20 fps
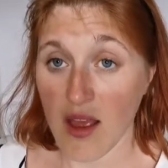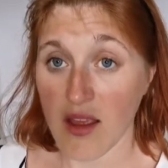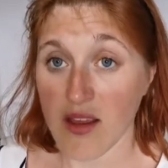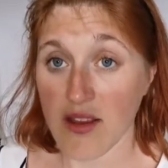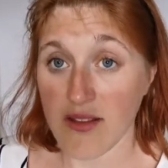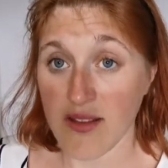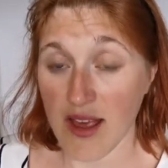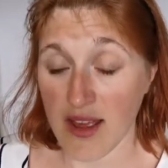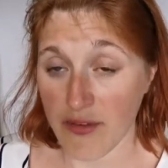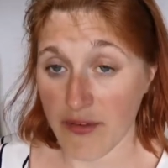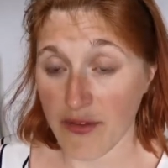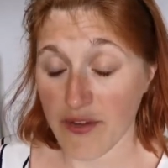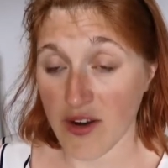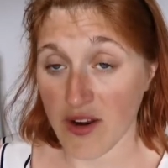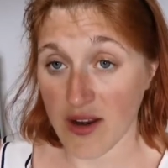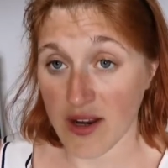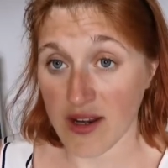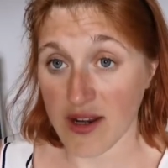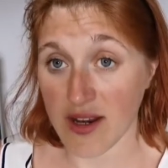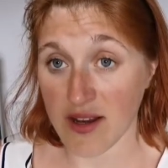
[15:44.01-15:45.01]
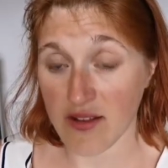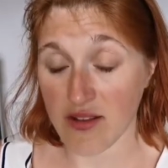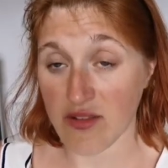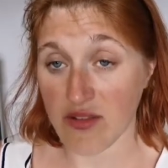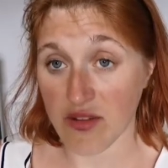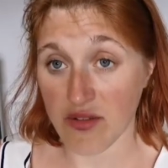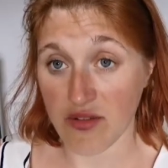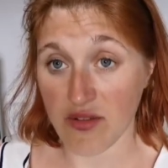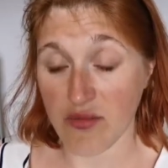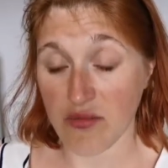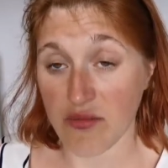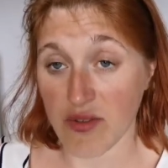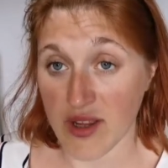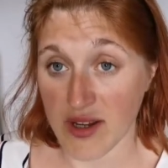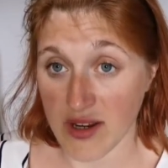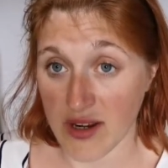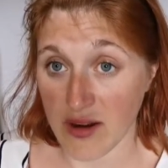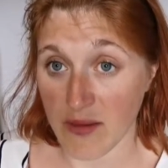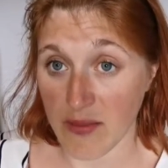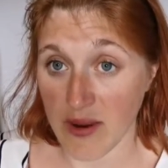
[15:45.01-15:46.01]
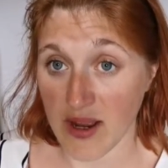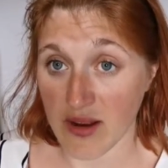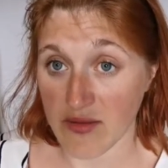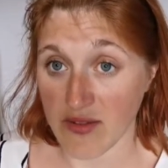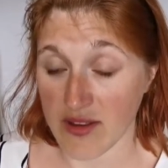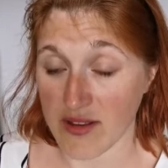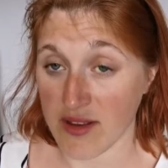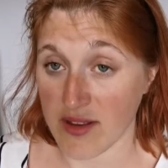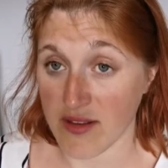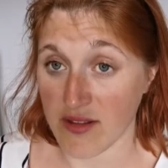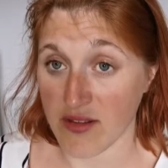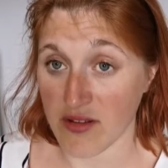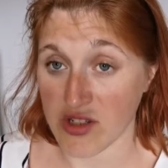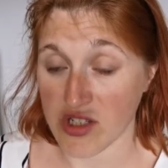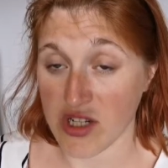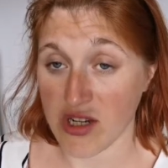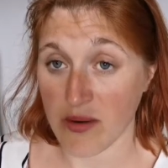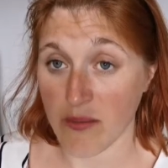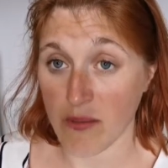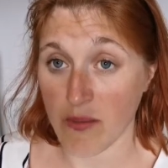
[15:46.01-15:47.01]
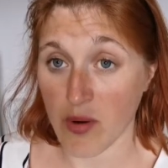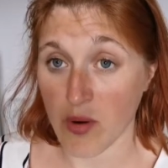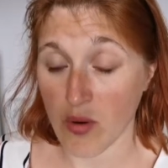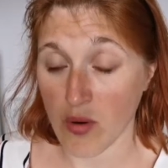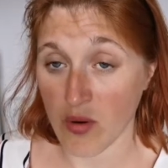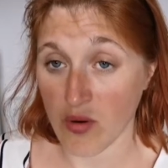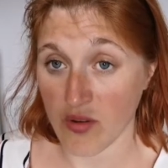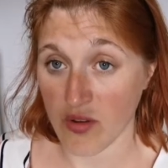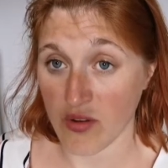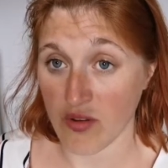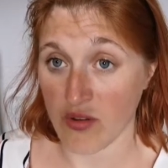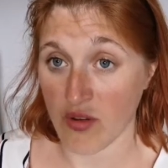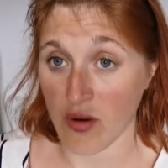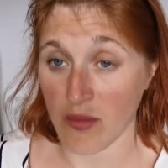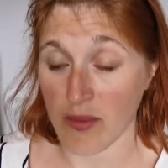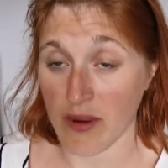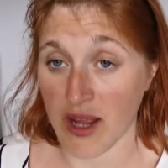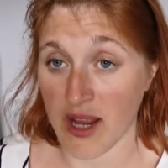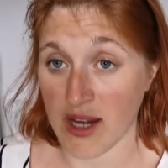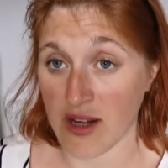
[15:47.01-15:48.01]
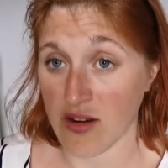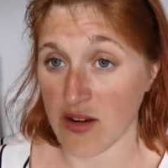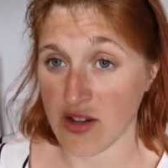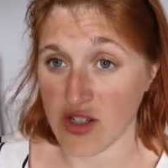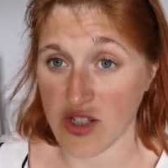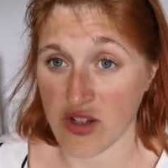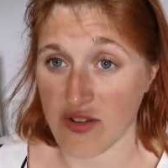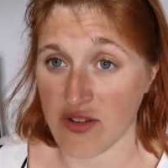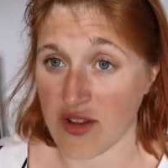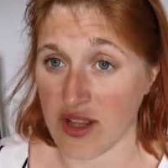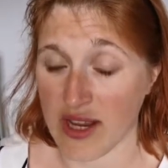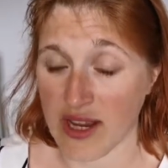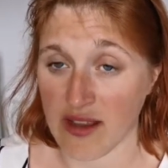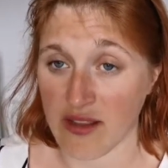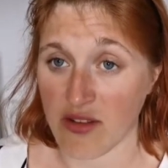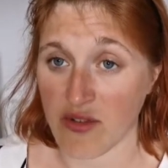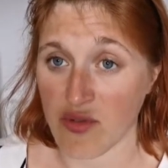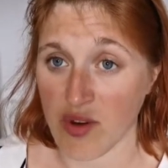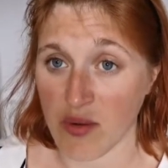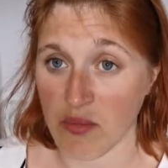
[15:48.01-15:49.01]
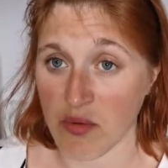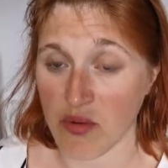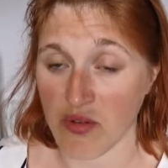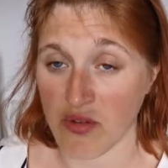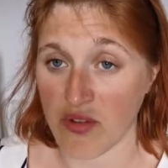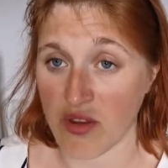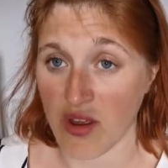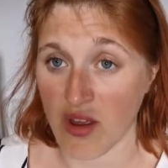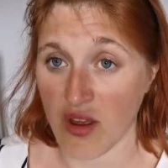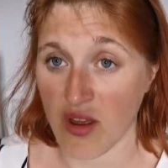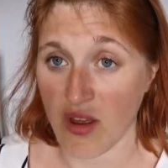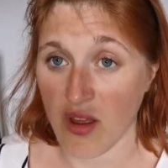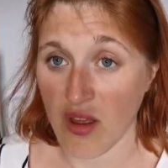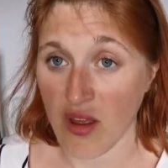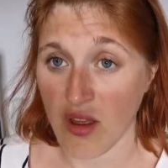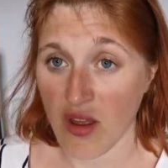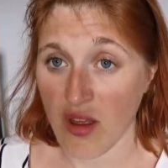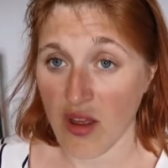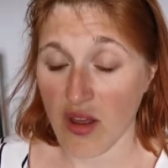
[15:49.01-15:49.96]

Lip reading: You definitely need to do some reading about it. It's such an important topic, not just to history, but to